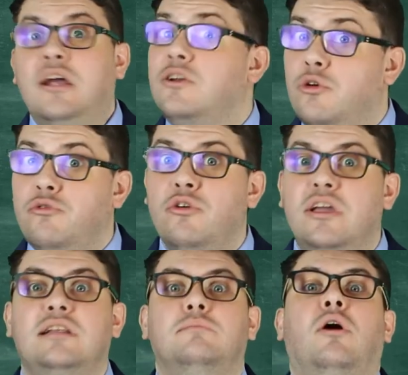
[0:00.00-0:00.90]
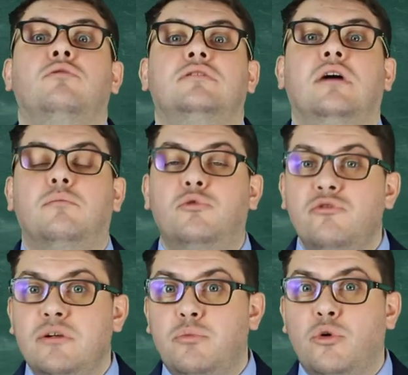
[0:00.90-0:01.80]
Don't forget about the
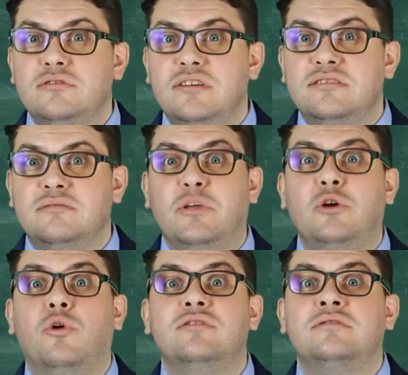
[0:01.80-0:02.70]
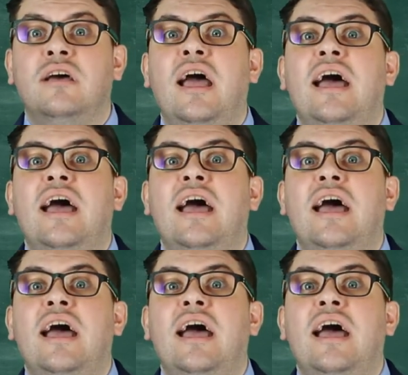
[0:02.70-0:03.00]
approval process, because